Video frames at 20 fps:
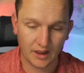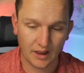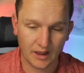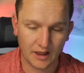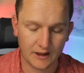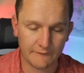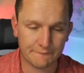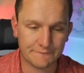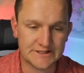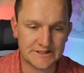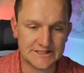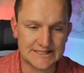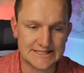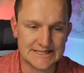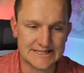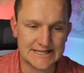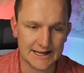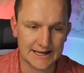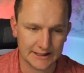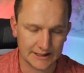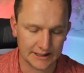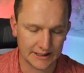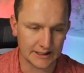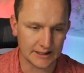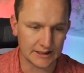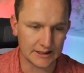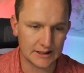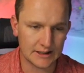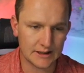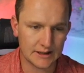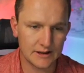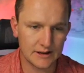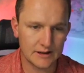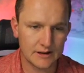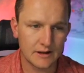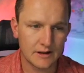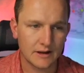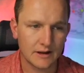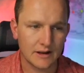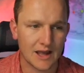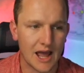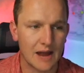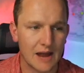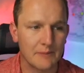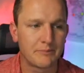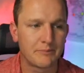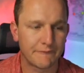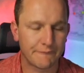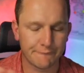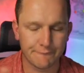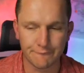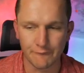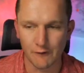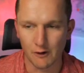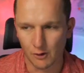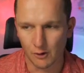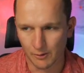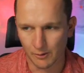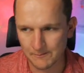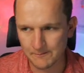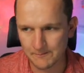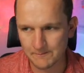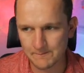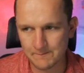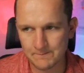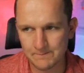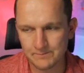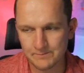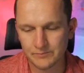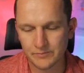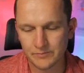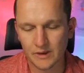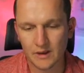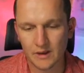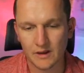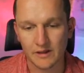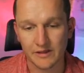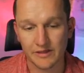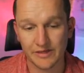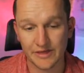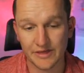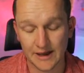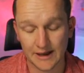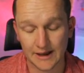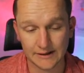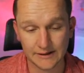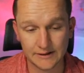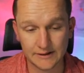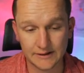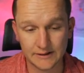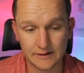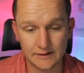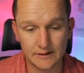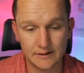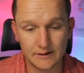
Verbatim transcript: if Tierney can perform, then